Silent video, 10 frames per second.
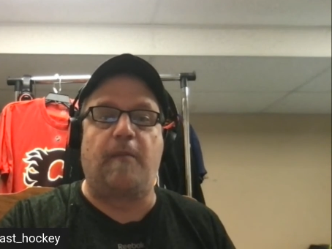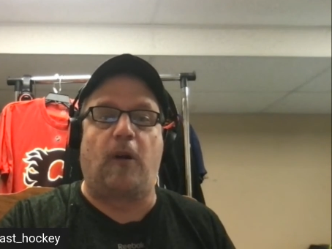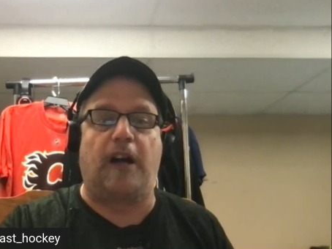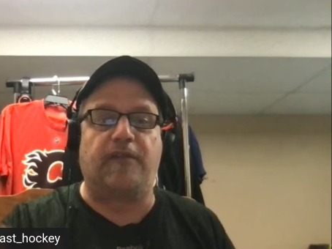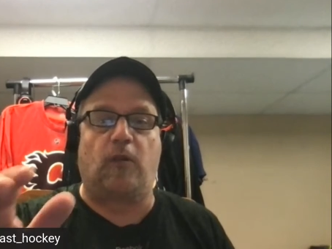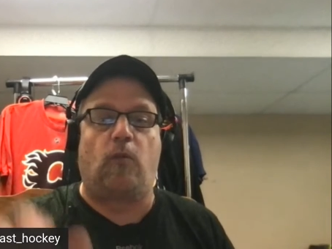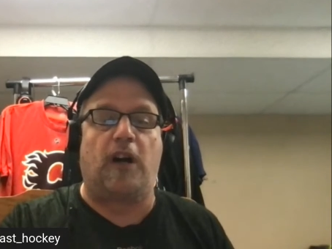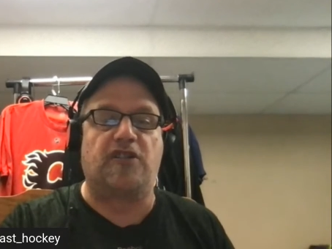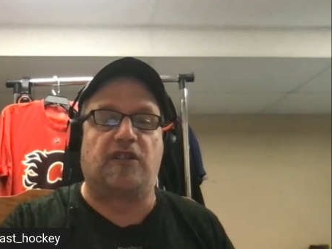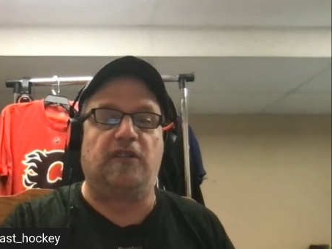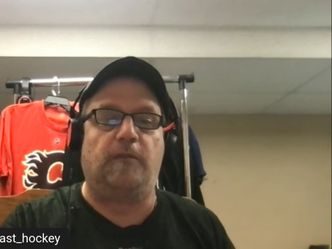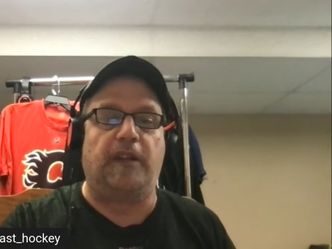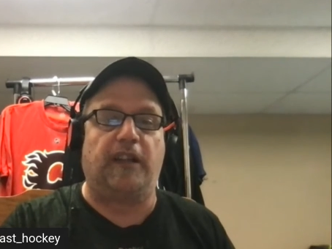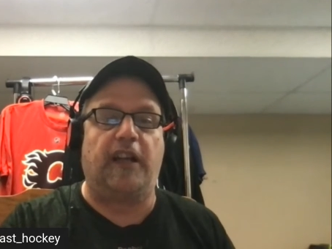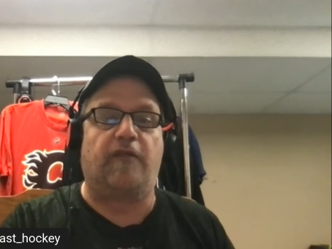I'll have to watch a little
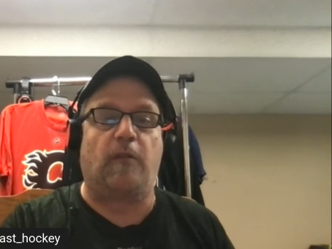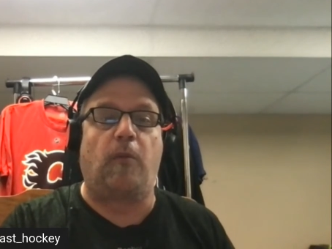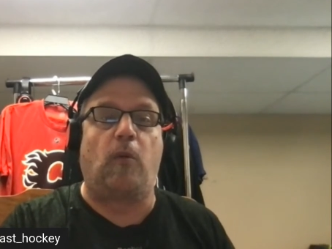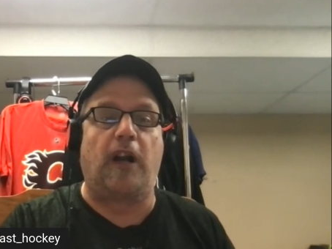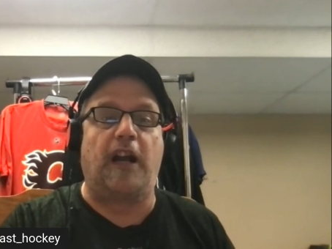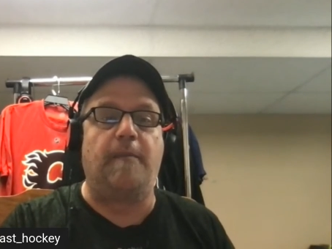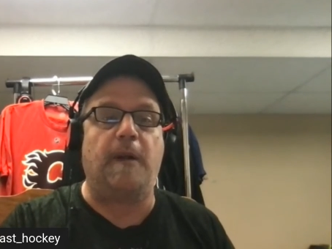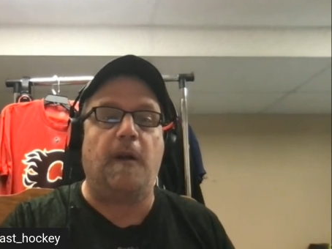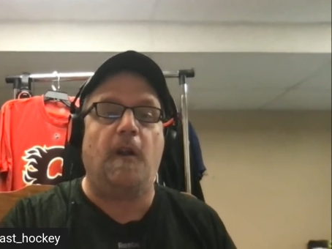bit later. From what I'm